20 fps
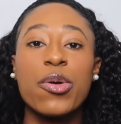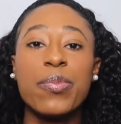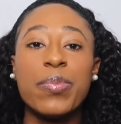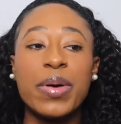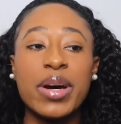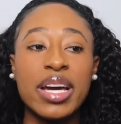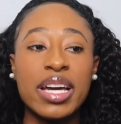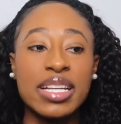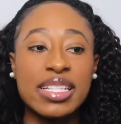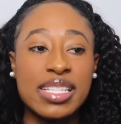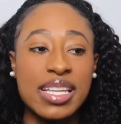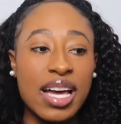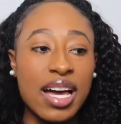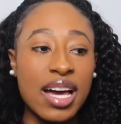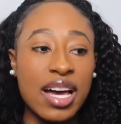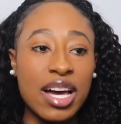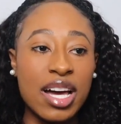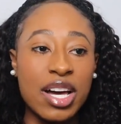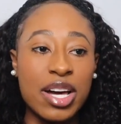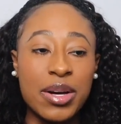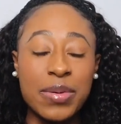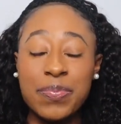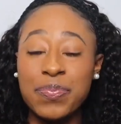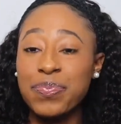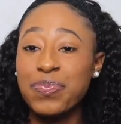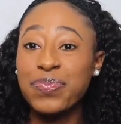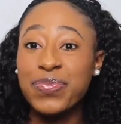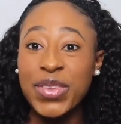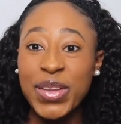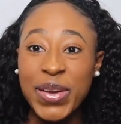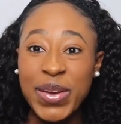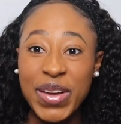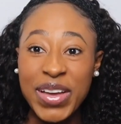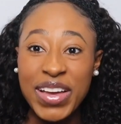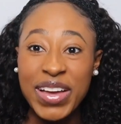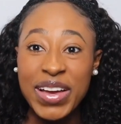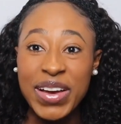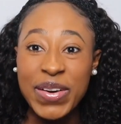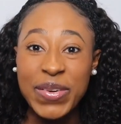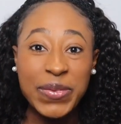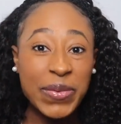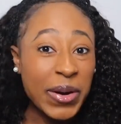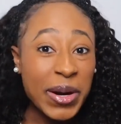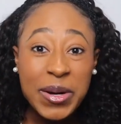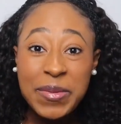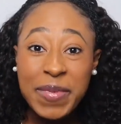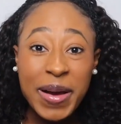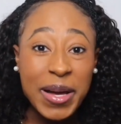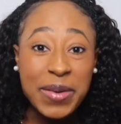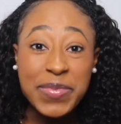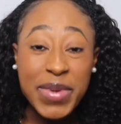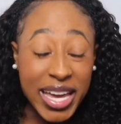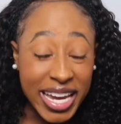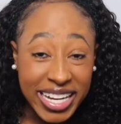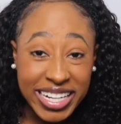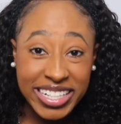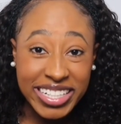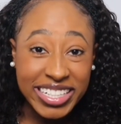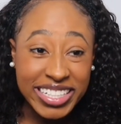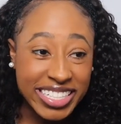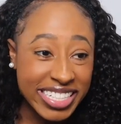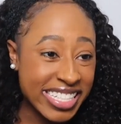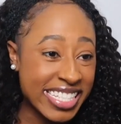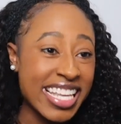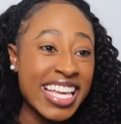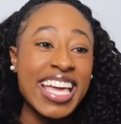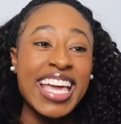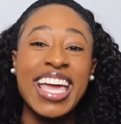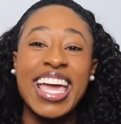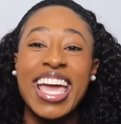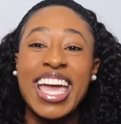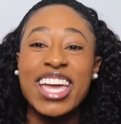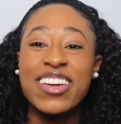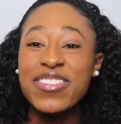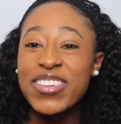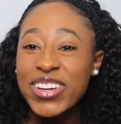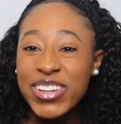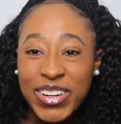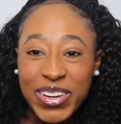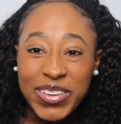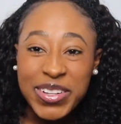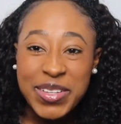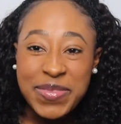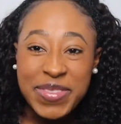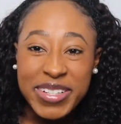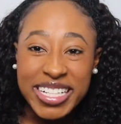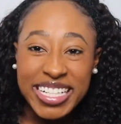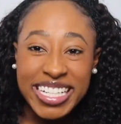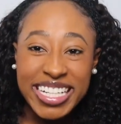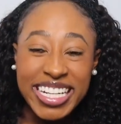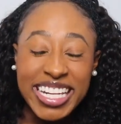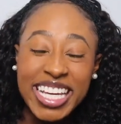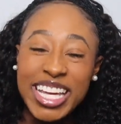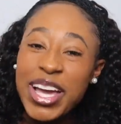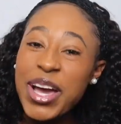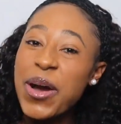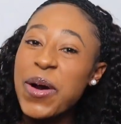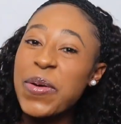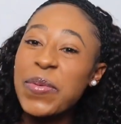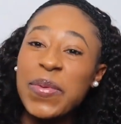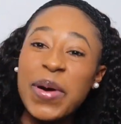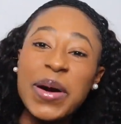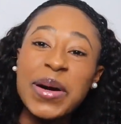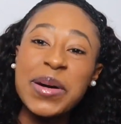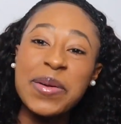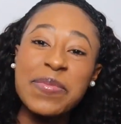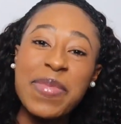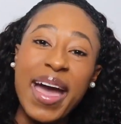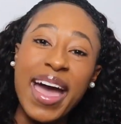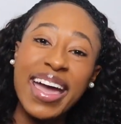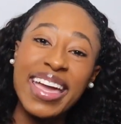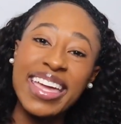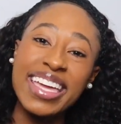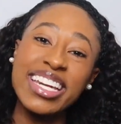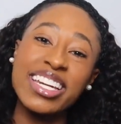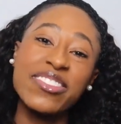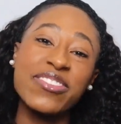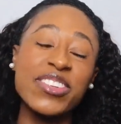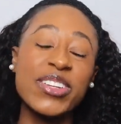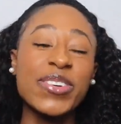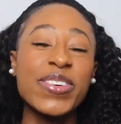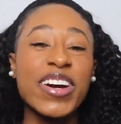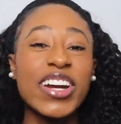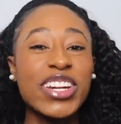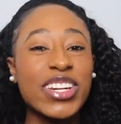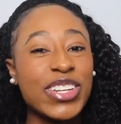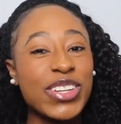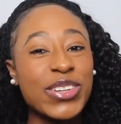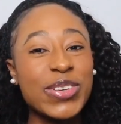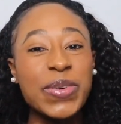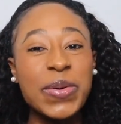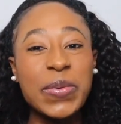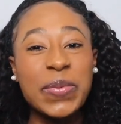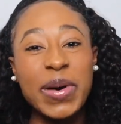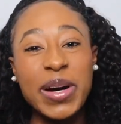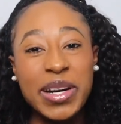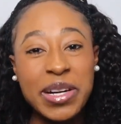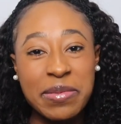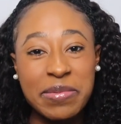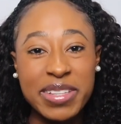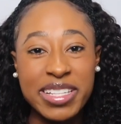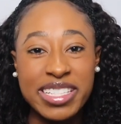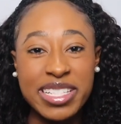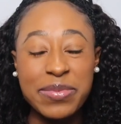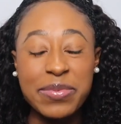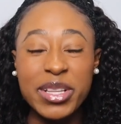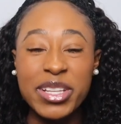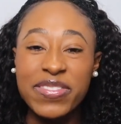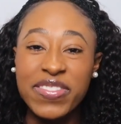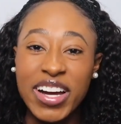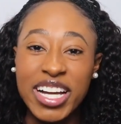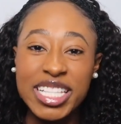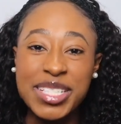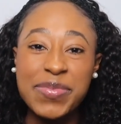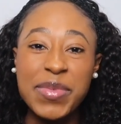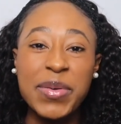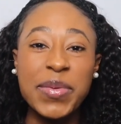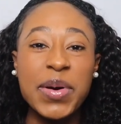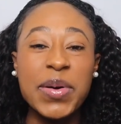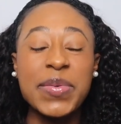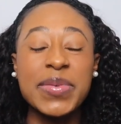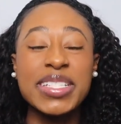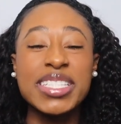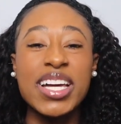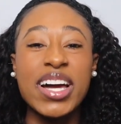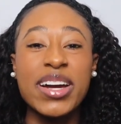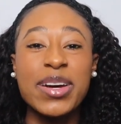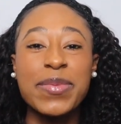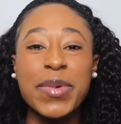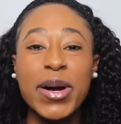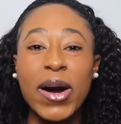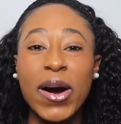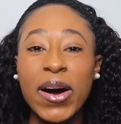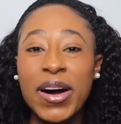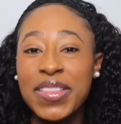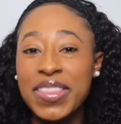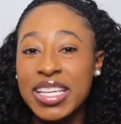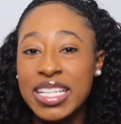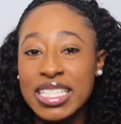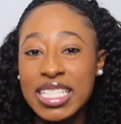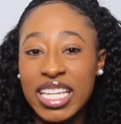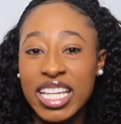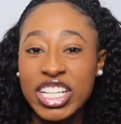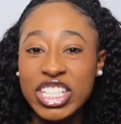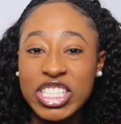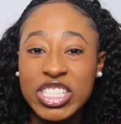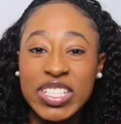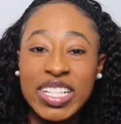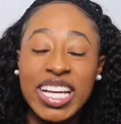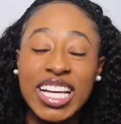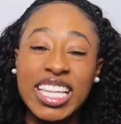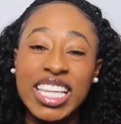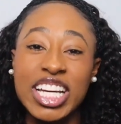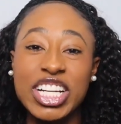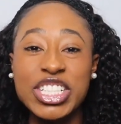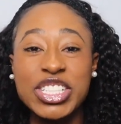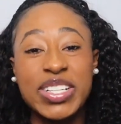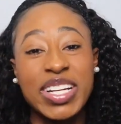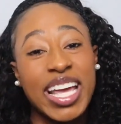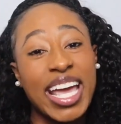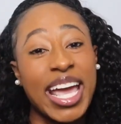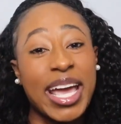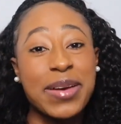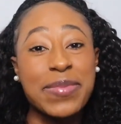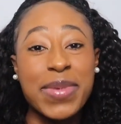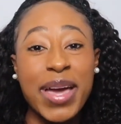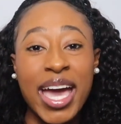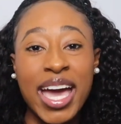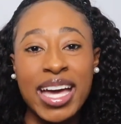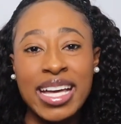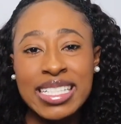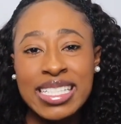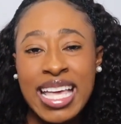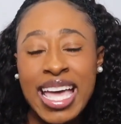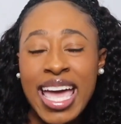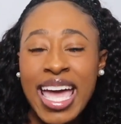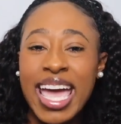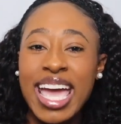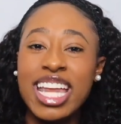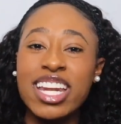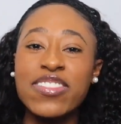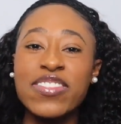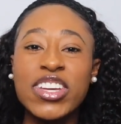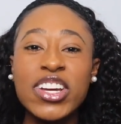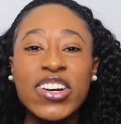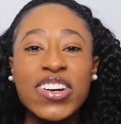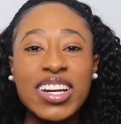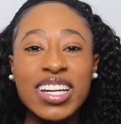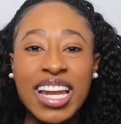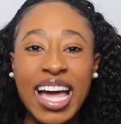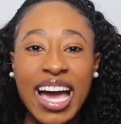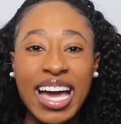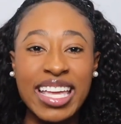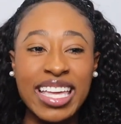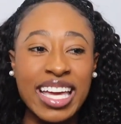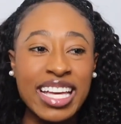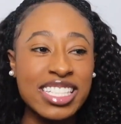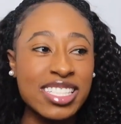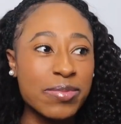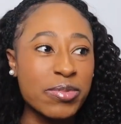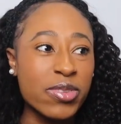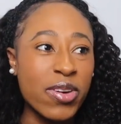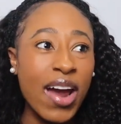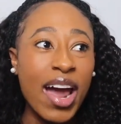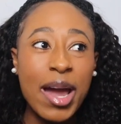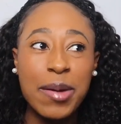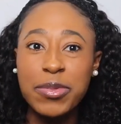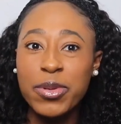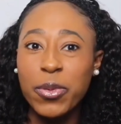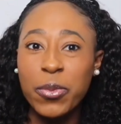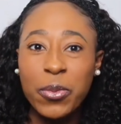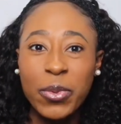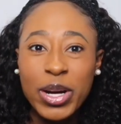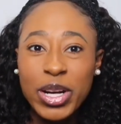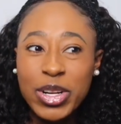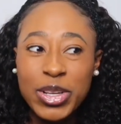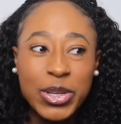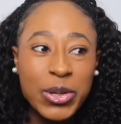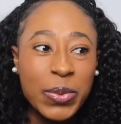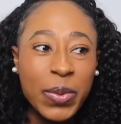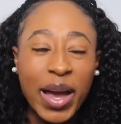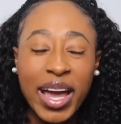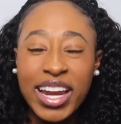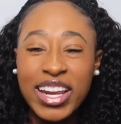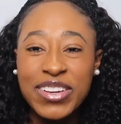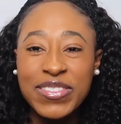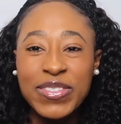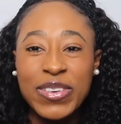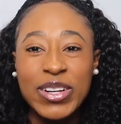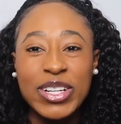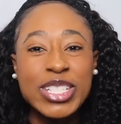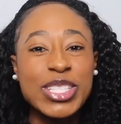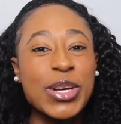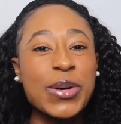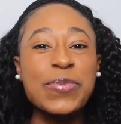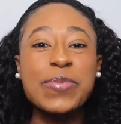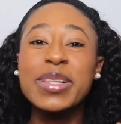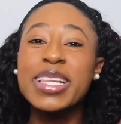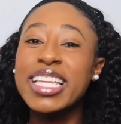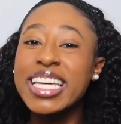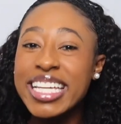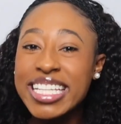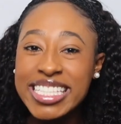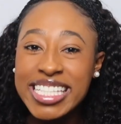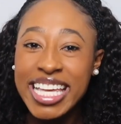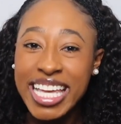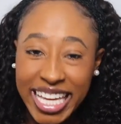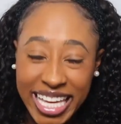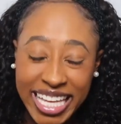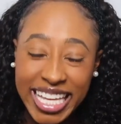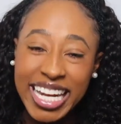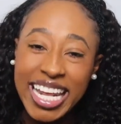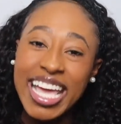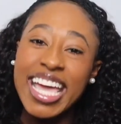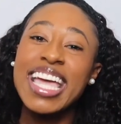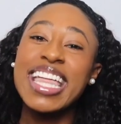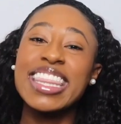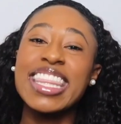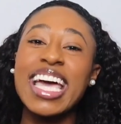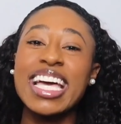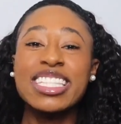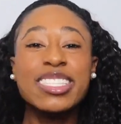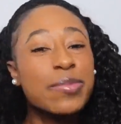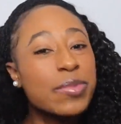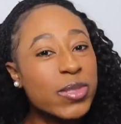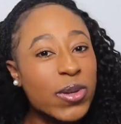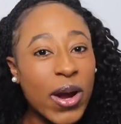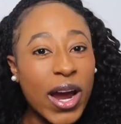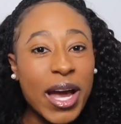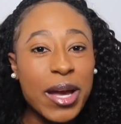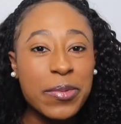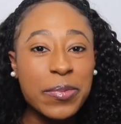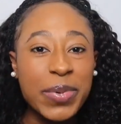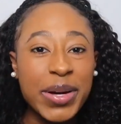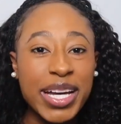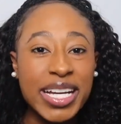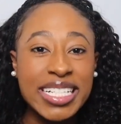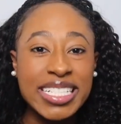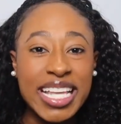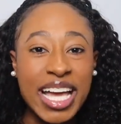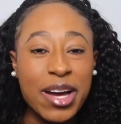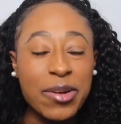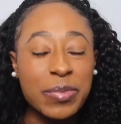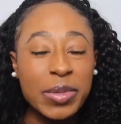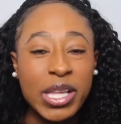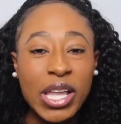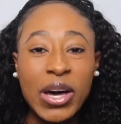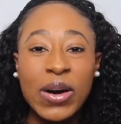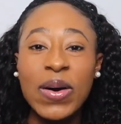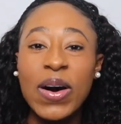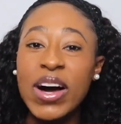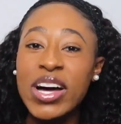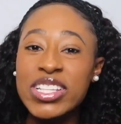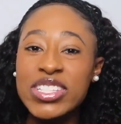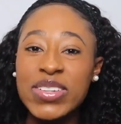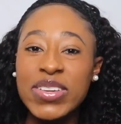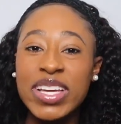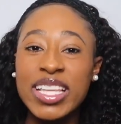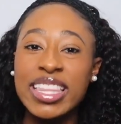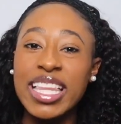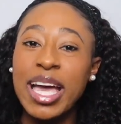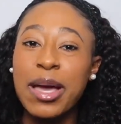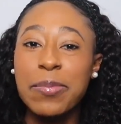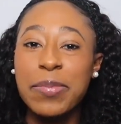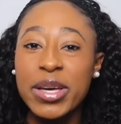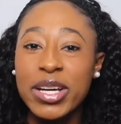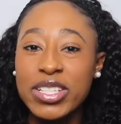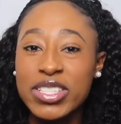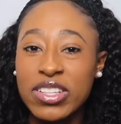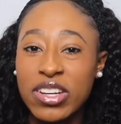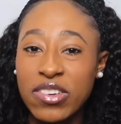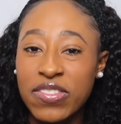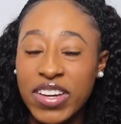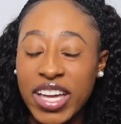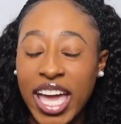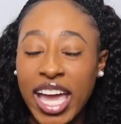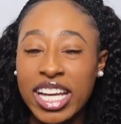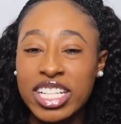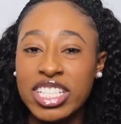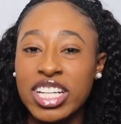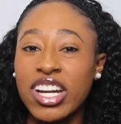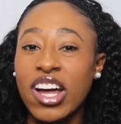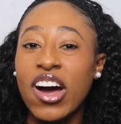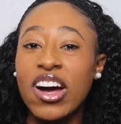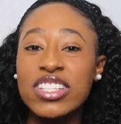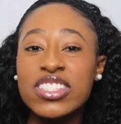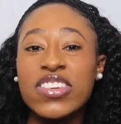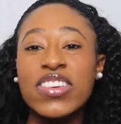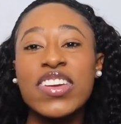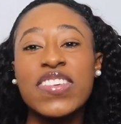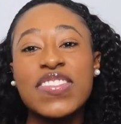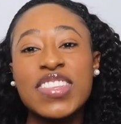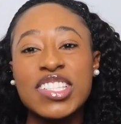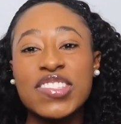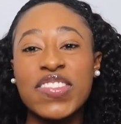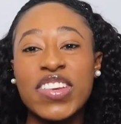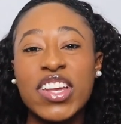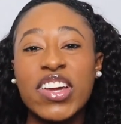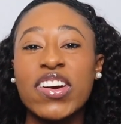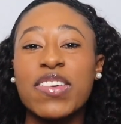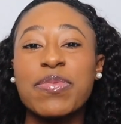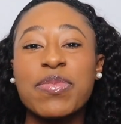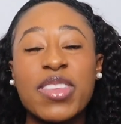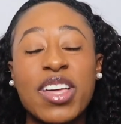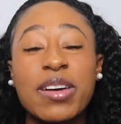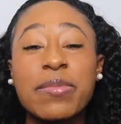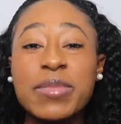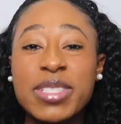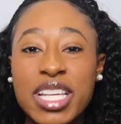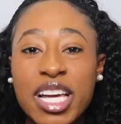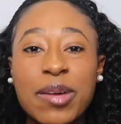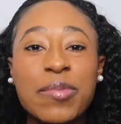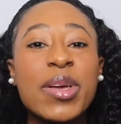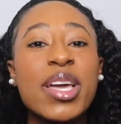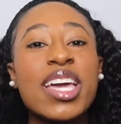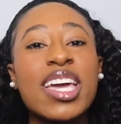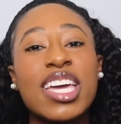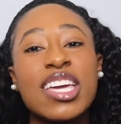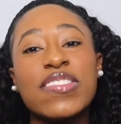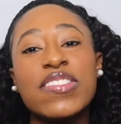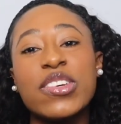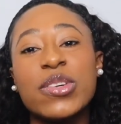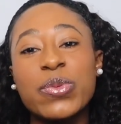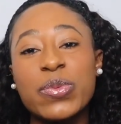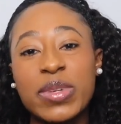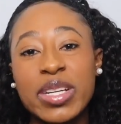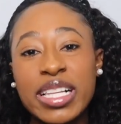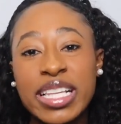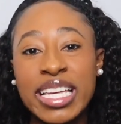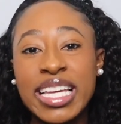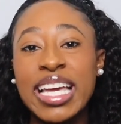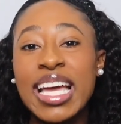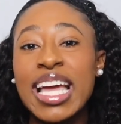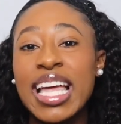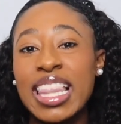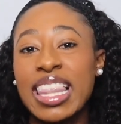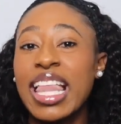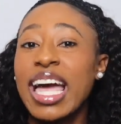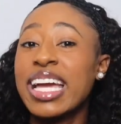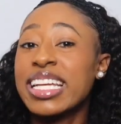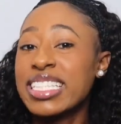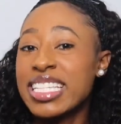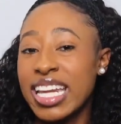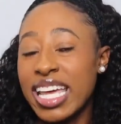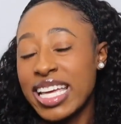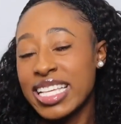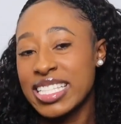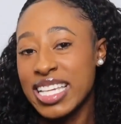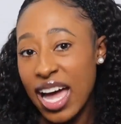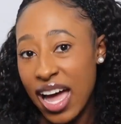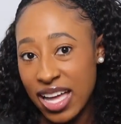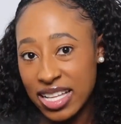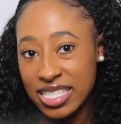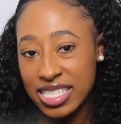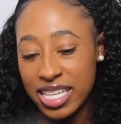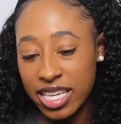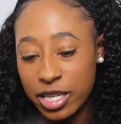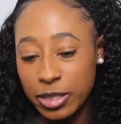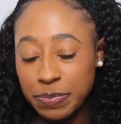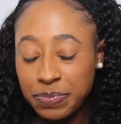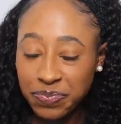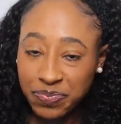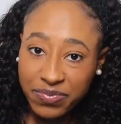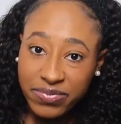But um, where are my manners? If you're an oldie but a goodie, welcome back. And if you are new, welcome to Simply Fatima, where we talk about all things luxury and luxury handbags. And if you are not yet subscribed, what are you waiting for? So please hit that subscribe button down below. Also hit that bell notification. Also give this video a thumbs up if you really like today's content.